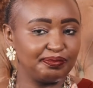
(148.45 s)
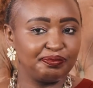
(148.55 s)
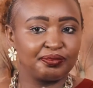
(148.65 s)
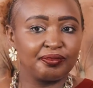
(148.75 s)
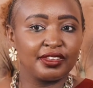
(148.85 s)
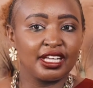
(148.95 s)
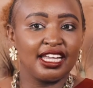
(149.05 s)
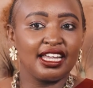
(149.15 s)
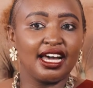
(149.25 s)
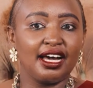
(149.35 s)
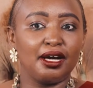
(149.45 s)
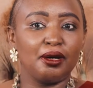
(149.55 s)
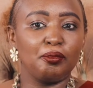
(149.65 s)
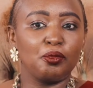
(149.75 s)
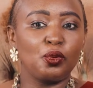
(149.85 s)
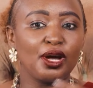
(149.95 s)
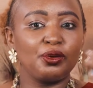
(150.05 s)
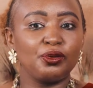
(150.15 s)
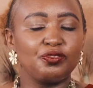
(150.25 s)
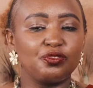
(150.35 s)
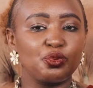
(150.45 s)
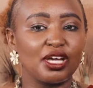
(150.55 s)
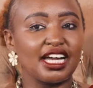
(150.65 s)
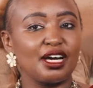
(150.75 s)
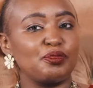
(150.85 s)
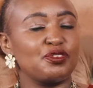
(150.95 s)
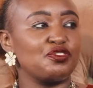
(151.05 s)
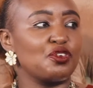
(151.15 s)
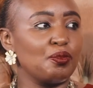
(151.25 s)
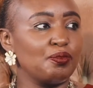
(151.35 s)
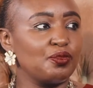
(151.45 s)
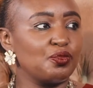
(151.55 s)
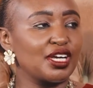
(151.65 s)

Mm-hmm. Where we are coming from,